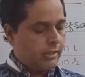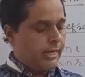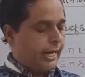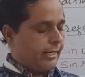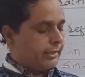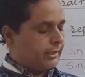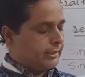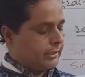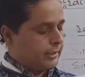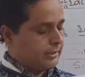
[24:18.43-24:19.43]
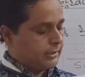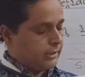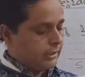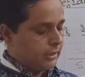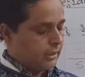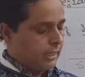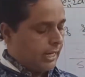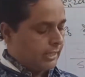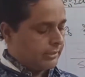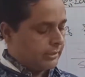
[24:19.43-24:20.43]
and this is
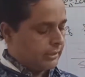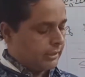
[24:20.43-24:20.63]
glass.